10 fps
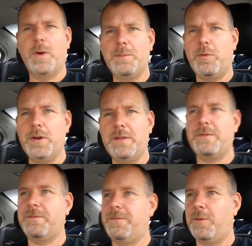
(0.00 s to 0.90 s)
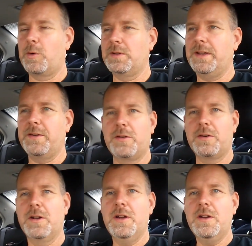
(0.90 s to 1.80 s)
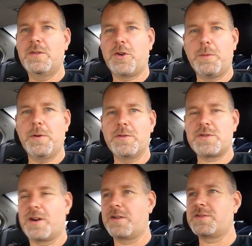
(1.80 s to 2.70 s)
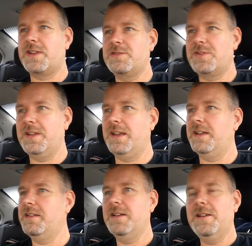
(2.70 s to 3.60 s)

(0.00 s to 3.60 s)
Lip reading: 1.4 liter turbocharged engine in it.